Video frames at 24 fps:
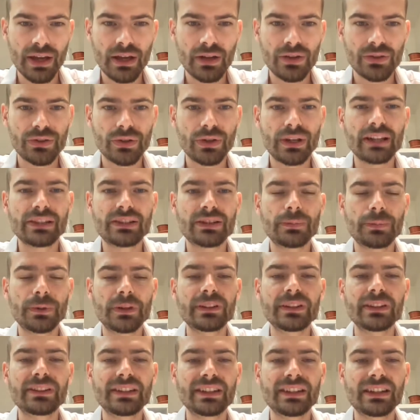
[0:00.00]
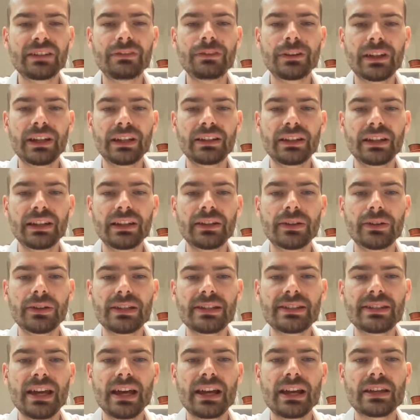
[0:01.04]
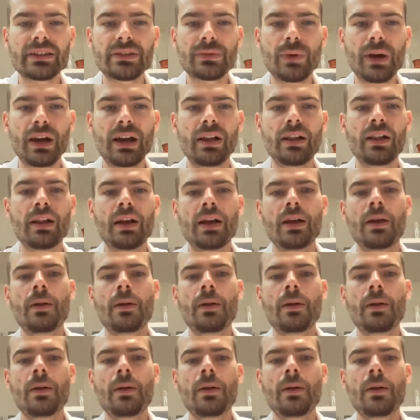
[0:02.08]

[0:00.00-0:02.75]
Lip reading: So that's a pretty significant increase there as well.